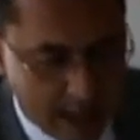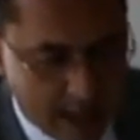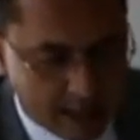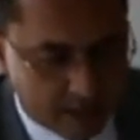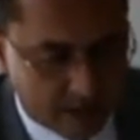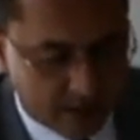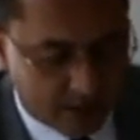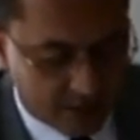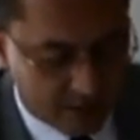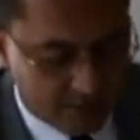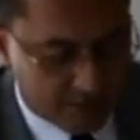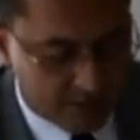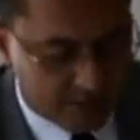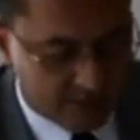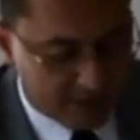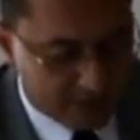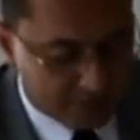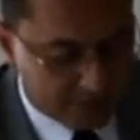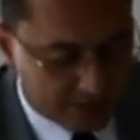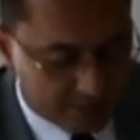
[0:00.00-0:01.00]
And the different
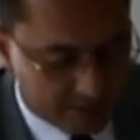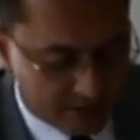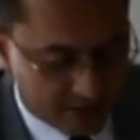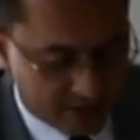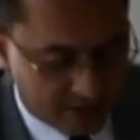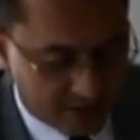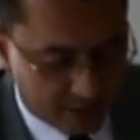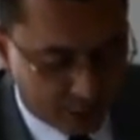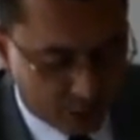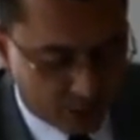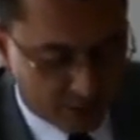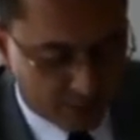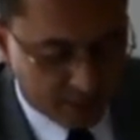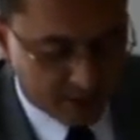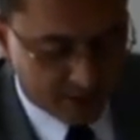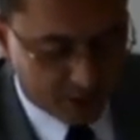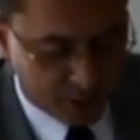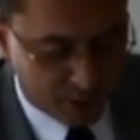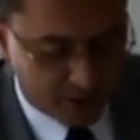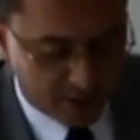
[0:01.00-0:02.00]
steps of the
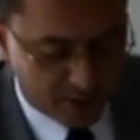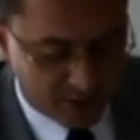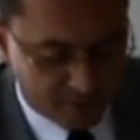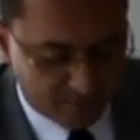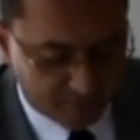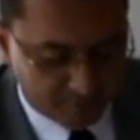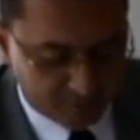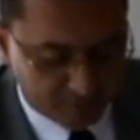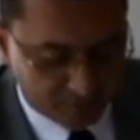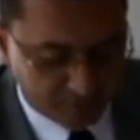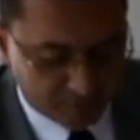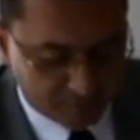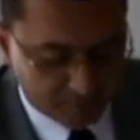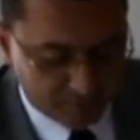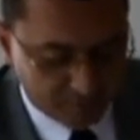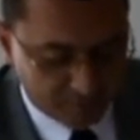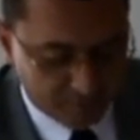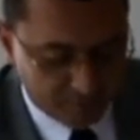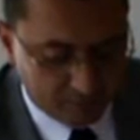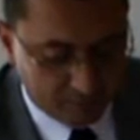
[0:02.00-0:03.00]
European Union
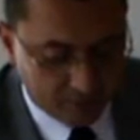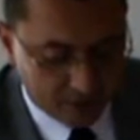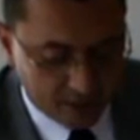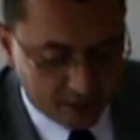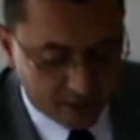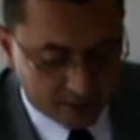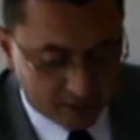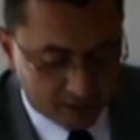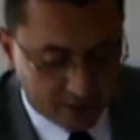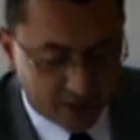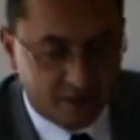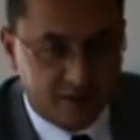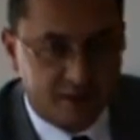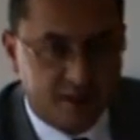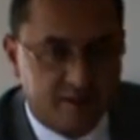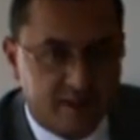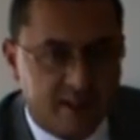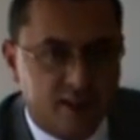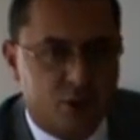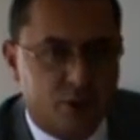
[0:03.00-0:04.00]
until
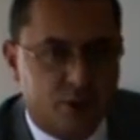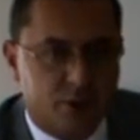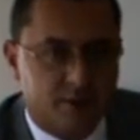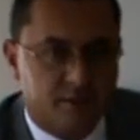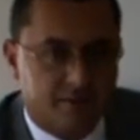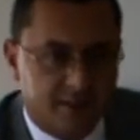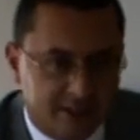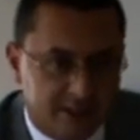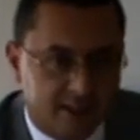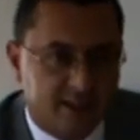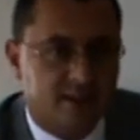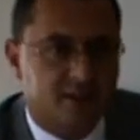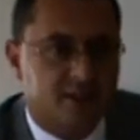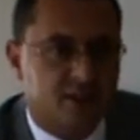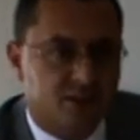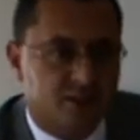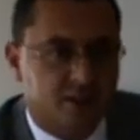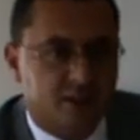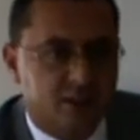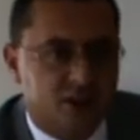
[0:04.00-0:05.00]
the eventual physical
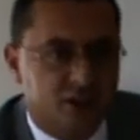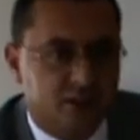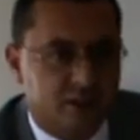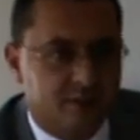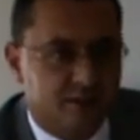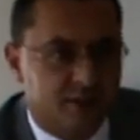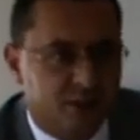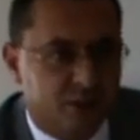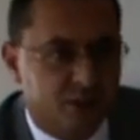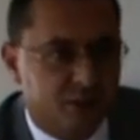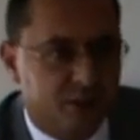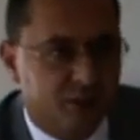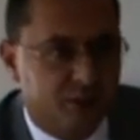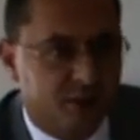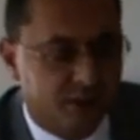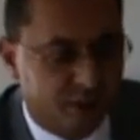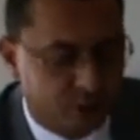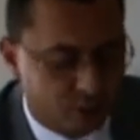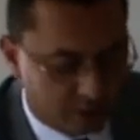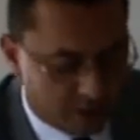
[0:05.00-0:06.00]
introduction of the euro
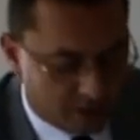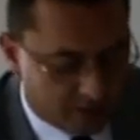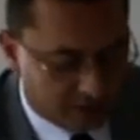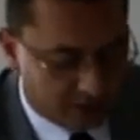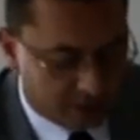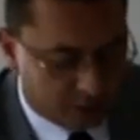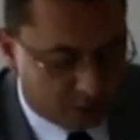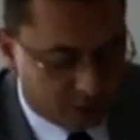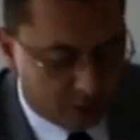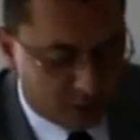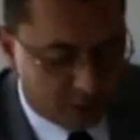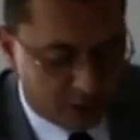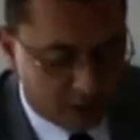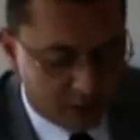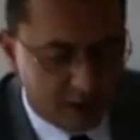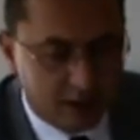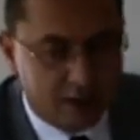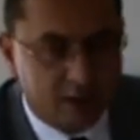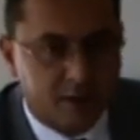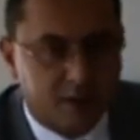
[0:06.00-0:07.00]
in 2002
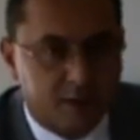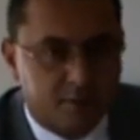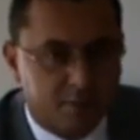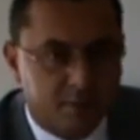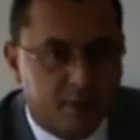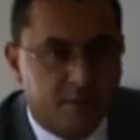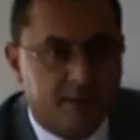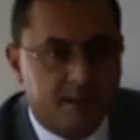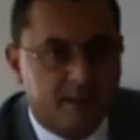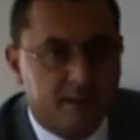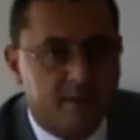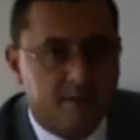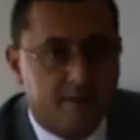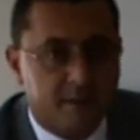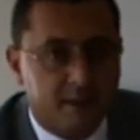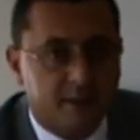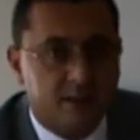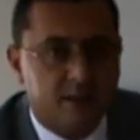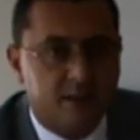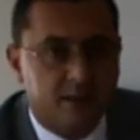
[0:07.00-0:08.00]
uh, perfectly
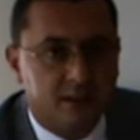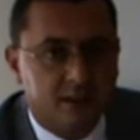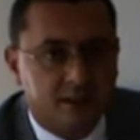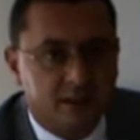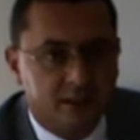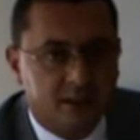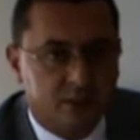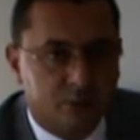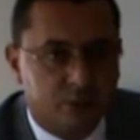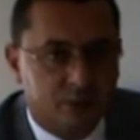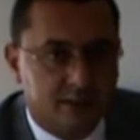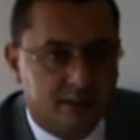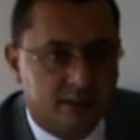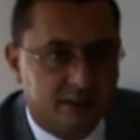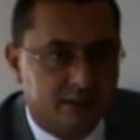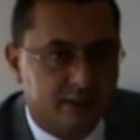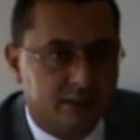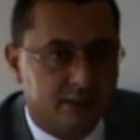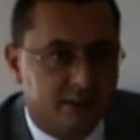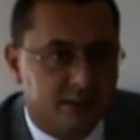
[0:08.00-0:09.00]
fit into
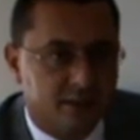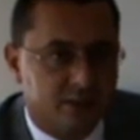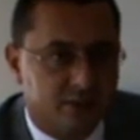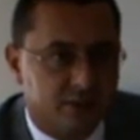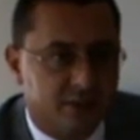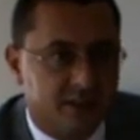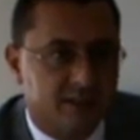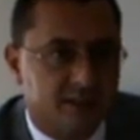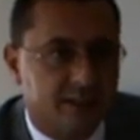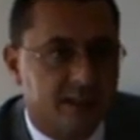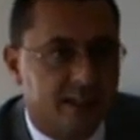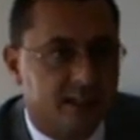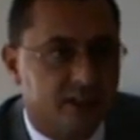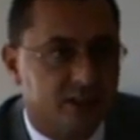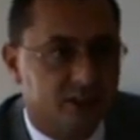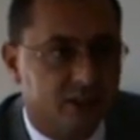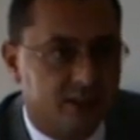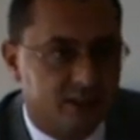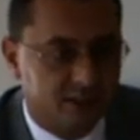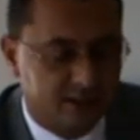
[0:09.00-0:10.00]
this uh,
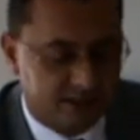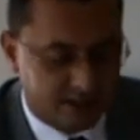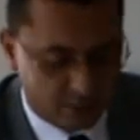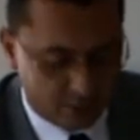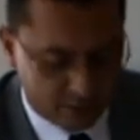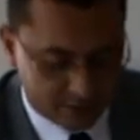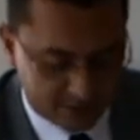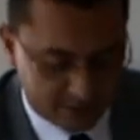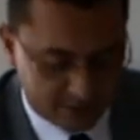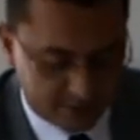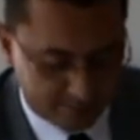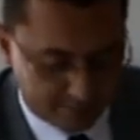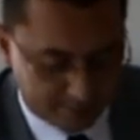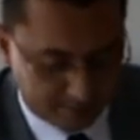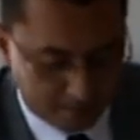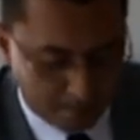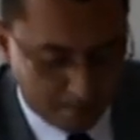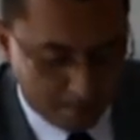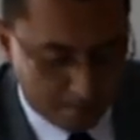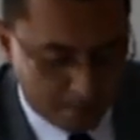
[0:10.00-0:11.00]
three-stage uh, sequence.
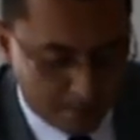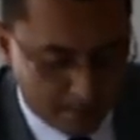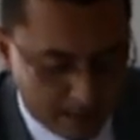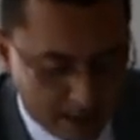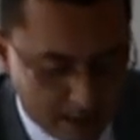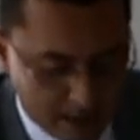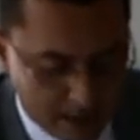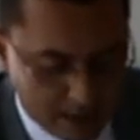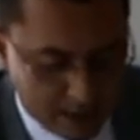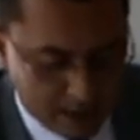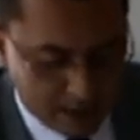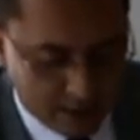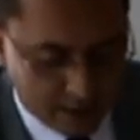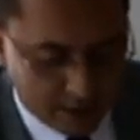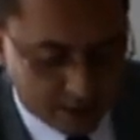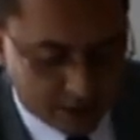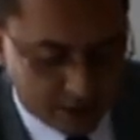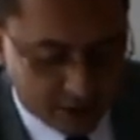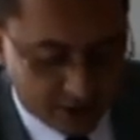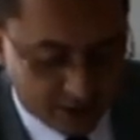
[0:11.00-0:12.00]

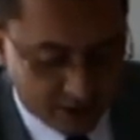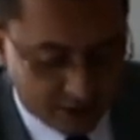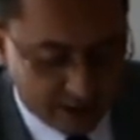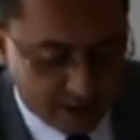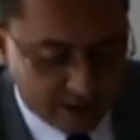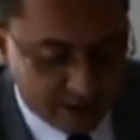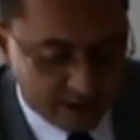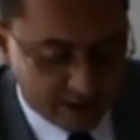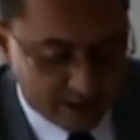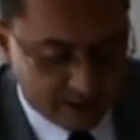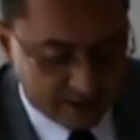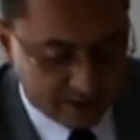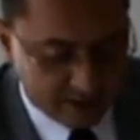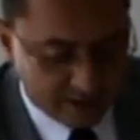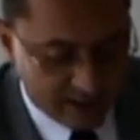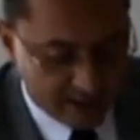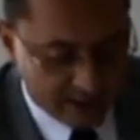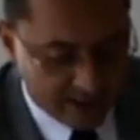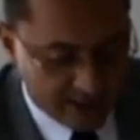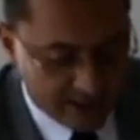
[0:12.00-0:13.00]
Uh, currently, uh,
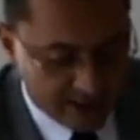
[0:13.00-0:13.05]
there